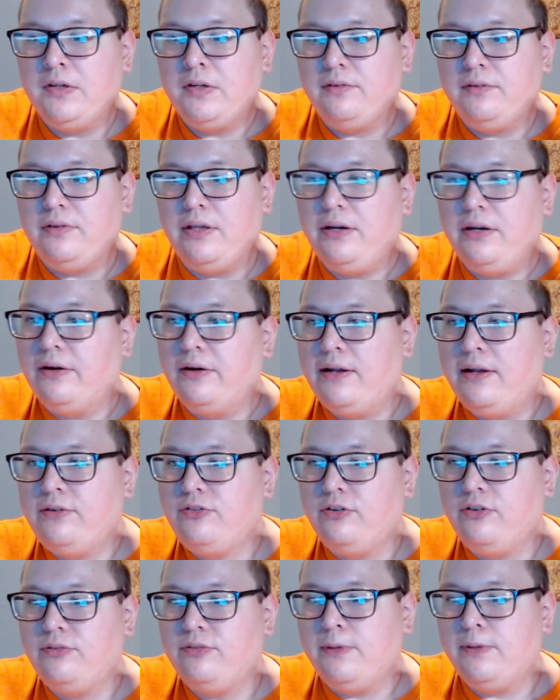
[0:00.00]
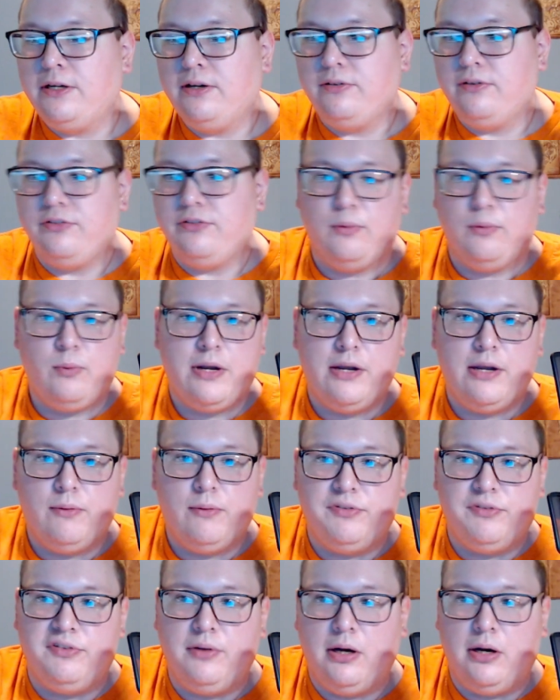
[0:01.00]
you know, that's just because the way it
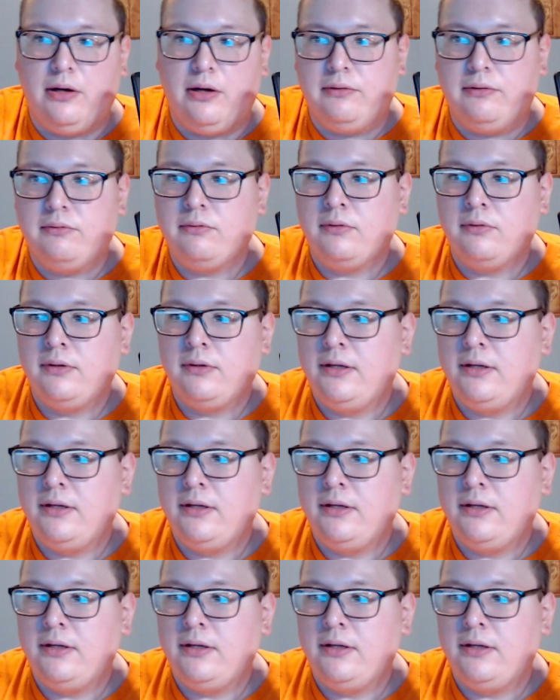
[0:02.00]
was done.